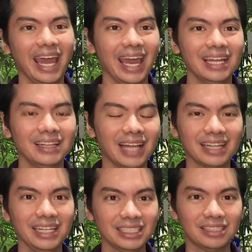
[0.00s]
And
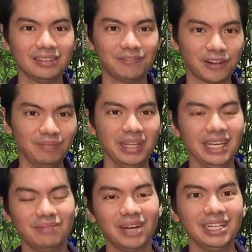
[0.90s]
at least for
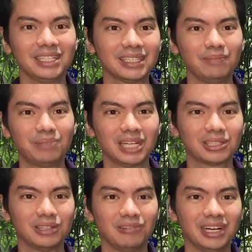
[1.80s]
me, my initial
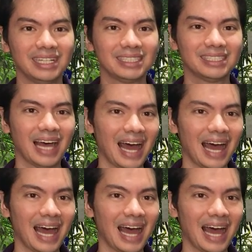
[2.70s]
impression was